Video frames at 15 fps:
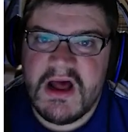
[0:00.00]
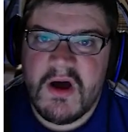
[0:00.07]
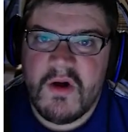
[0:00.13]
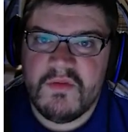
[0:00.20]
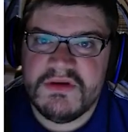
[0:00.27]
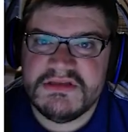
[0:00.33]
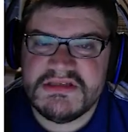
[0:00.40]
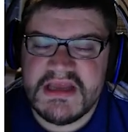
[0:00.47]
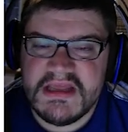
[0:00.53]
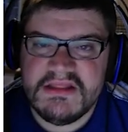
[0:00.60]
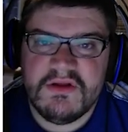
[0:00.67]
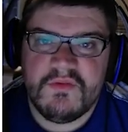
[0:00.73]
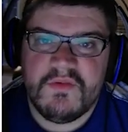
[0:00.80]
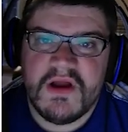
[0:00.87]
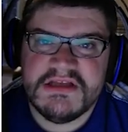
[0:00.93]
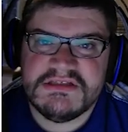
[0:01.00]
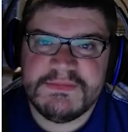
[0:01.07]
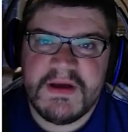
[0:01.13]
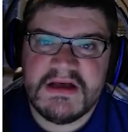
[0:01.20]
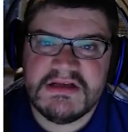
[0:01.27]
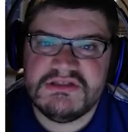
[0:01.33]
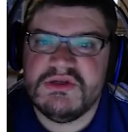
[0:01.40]
always in the right
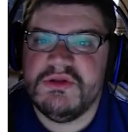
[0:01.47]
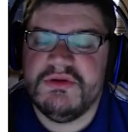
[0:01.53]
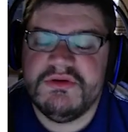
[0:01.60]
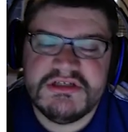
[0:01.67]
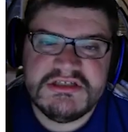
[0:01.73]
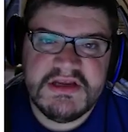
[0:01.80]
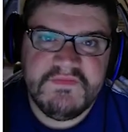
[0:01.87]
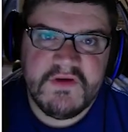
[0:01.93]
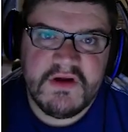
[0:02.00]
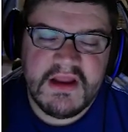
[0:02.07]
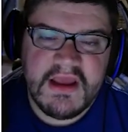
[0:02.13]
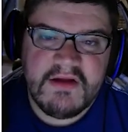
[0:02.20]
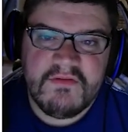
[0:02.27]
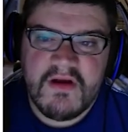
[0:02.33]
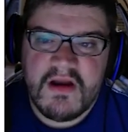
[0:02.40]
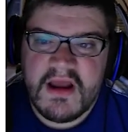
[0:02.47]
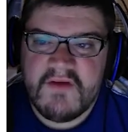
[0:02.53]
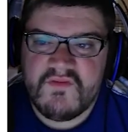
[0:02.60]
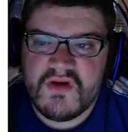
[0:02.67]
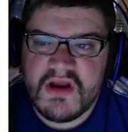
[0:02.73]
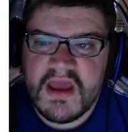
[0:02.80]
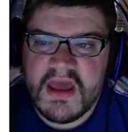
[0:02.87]
spot so the receiver can get run
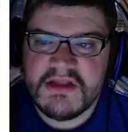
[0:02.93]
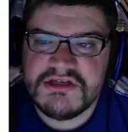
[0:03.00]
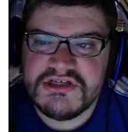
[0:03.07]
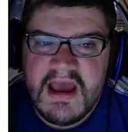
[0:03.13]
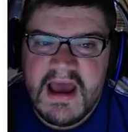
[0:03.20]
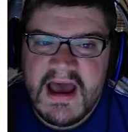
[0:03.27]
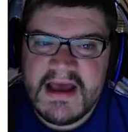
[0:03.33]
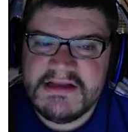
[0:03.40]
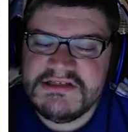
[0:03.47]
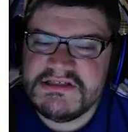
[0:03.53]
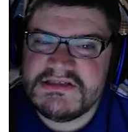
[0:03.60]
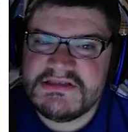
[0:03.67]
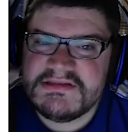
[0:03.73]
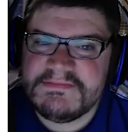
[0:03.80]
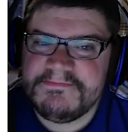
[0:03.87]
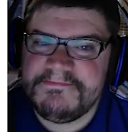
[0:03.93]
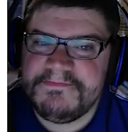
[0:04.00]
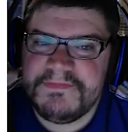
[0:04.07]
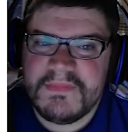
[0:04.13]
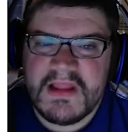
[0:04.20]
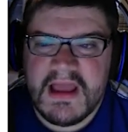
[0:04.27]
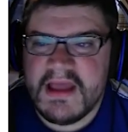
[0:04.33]
after catch. I
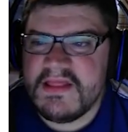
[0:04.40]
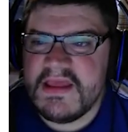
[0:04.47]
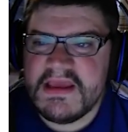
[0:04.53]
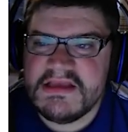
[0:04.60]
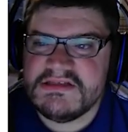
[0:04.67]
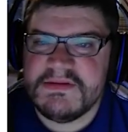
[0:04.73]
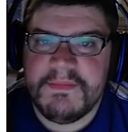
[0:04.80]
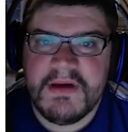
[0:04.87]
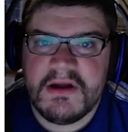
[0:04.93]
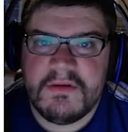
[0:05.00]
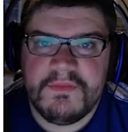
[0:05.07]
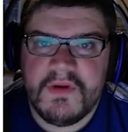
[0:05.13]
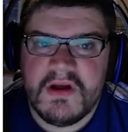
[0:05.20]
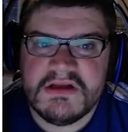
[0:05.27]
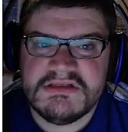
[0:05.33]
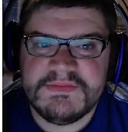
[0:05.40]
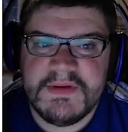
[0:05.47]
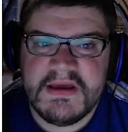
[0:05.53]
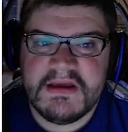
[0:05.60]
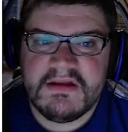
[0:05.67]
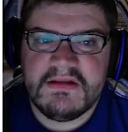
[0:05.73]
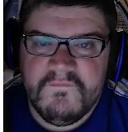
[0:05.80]
think he's a better
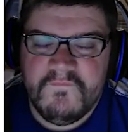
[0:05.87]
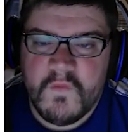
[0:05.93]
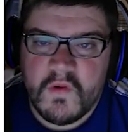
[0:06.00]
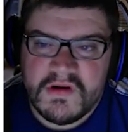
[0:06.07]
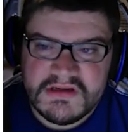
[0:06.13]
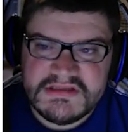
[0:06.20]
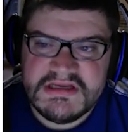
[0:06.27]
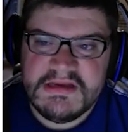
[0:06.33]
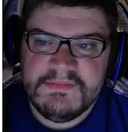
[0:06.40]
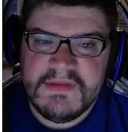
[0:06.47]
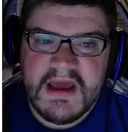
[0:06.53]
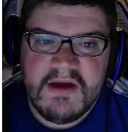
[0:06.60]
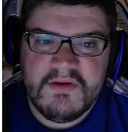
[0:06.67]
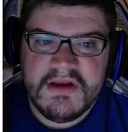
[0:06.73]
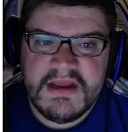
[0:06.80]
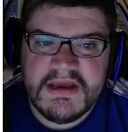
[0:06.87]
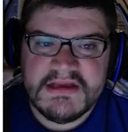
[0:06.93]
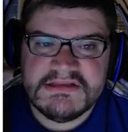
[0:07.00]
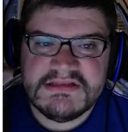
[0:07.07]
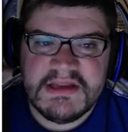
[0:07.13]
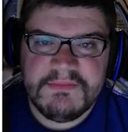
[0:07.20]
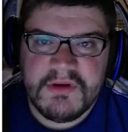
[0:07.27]
prospect for a team
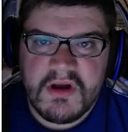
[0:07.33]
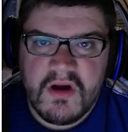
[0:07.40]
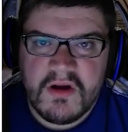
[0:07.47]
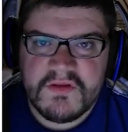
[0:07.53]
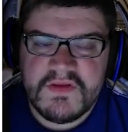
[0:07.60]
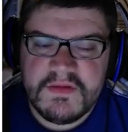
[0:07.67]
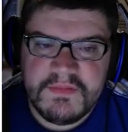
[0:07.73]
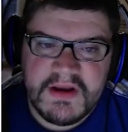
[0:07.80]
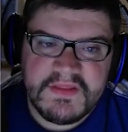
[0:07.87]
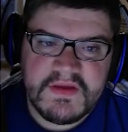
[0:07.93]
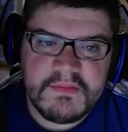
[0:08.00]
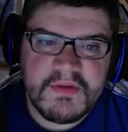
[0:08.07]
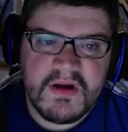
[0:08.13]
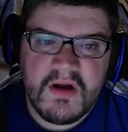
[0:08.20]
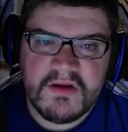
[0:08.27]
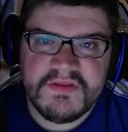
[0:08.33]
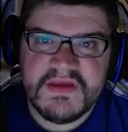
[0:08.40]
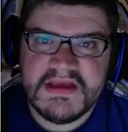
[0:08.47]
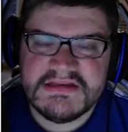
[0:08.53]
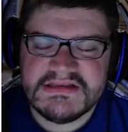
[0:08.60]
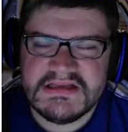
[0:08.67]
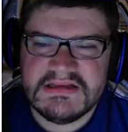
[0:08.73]
nowadays than McCarthy, but I think McCarthy
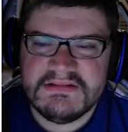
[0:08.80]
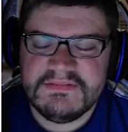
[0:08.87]
has a